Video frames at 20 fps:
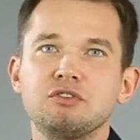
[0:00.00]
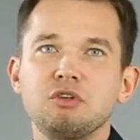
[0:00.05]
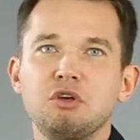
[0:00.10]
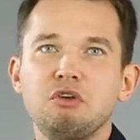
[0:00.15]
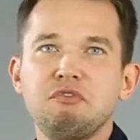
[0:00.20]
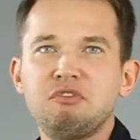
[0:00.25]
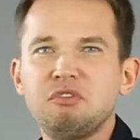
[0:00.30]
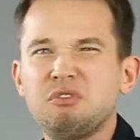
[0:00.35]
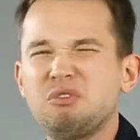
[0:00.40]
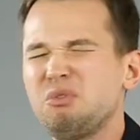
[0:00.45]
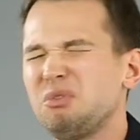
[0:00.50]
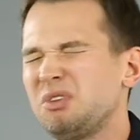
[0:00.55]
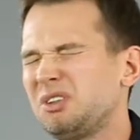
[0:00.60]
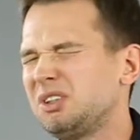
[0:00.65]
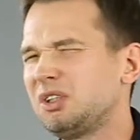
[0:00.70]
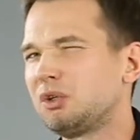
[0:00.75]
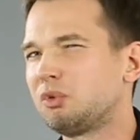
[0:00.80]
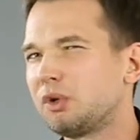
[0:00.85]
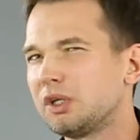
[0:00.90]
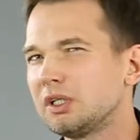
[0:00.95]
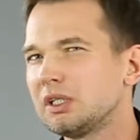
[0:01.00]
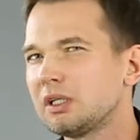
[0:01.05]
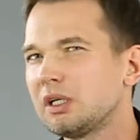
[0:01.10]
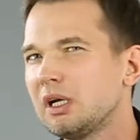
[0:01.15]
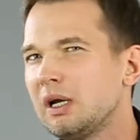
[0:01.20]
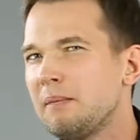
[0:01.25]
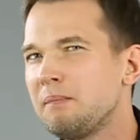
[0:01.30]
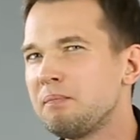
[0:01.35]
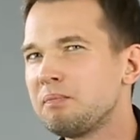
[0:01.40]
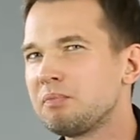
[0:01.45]
So if you do your
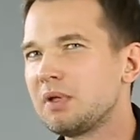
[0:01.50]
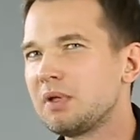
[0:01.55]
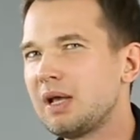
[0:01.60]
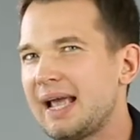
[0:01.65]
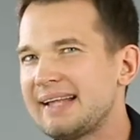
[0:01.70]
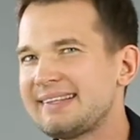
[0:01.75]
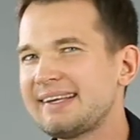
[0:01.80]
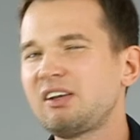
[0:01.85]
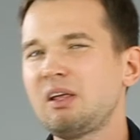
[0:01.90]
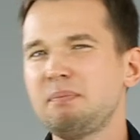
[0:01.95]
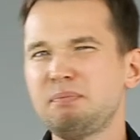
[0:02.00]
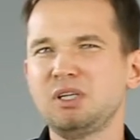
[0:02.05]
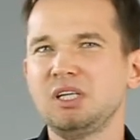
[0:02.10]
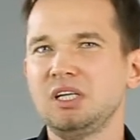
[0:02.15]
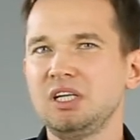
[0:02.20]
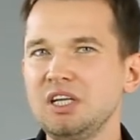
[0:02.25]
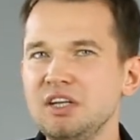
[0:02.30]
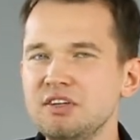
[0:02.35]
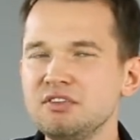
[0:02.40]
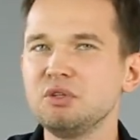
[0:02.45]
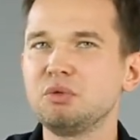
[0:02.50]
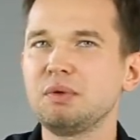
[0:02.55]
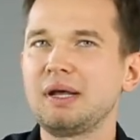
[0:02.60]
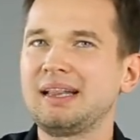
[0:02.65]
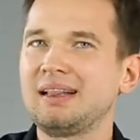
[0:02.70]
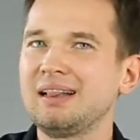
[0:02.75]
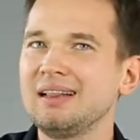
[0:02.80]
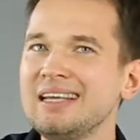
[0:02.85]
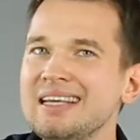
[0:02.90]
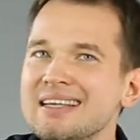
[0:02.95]
work, it's actually pretty easy to
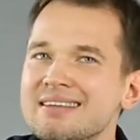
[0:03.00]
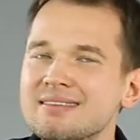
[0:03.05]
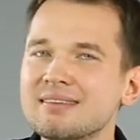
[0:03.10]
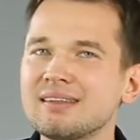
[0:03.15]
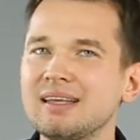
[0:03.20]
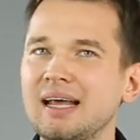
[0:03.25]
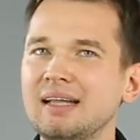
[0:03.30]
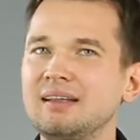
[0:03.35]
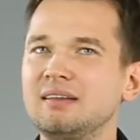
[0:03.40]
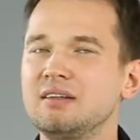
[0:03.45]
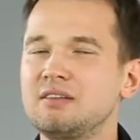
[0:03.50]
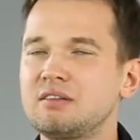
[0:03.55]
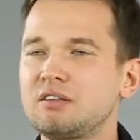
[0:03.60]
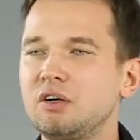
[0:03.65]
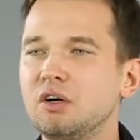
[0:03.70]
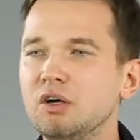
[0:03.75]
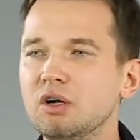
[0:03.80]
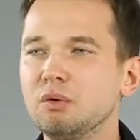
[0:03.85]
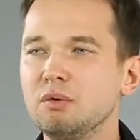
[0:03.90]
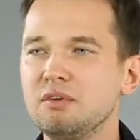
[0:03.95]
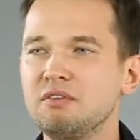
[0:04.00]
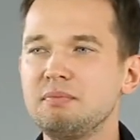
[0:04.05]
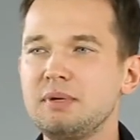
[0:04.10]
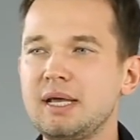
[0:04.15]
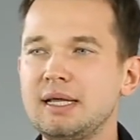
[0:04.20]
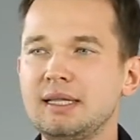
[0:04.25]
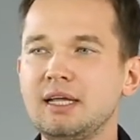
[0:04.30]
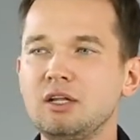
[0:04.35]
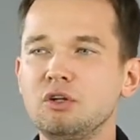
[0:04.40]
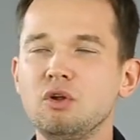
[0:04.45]
at least get this call with me.
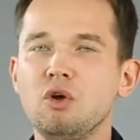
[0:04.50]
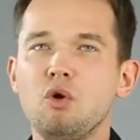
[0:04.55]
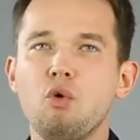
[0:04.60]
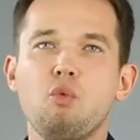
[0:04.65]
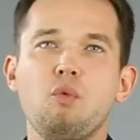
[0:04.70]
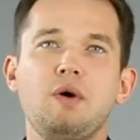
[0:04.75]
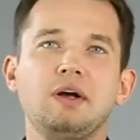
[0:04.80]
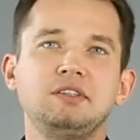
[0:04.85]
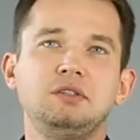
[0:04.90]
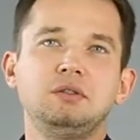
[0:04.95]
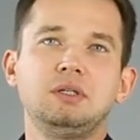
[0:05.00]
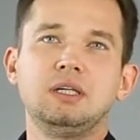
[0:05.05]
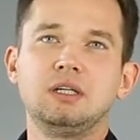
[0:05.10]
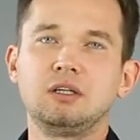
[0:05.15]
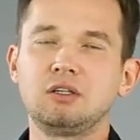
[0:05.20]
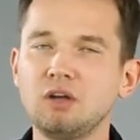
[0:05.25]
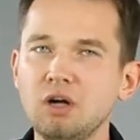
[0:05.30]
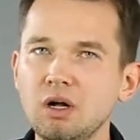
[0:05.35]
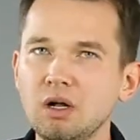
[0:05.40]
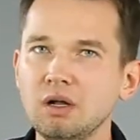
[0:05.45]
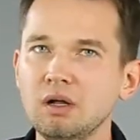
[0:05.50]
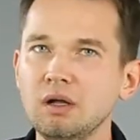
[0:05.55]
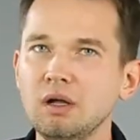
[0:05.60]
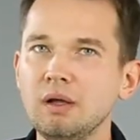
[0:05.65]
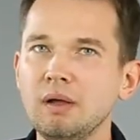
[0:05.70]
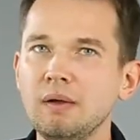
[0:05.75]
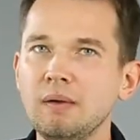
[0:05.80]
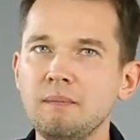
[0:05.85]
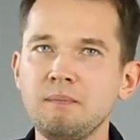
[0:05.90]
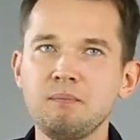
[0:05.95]
And then once you get a call,
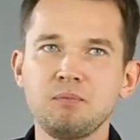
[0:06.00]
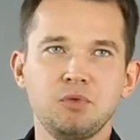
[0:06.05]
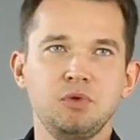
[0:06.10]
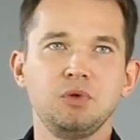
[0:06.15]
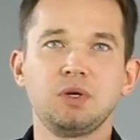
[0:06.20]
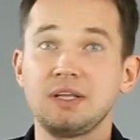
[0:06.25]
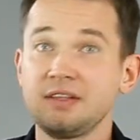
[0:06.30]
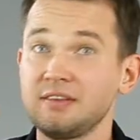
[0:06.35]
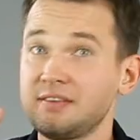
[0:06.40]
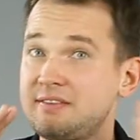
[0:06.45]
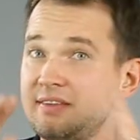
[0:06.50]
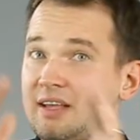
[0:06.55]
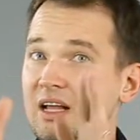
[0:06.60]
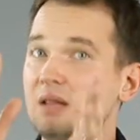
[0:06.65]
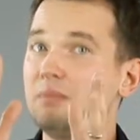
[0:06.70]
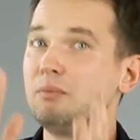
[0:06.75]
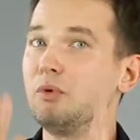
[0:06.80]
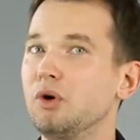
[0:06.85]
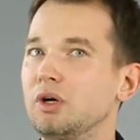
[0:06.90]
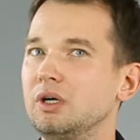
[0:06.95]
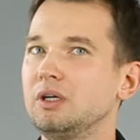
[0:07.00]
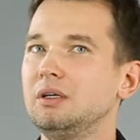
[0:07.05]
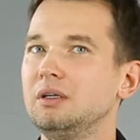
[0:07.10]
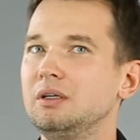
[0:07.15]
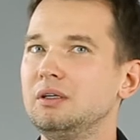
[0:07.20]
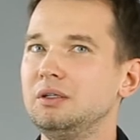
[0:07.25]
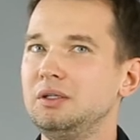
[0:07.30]
you can sell more.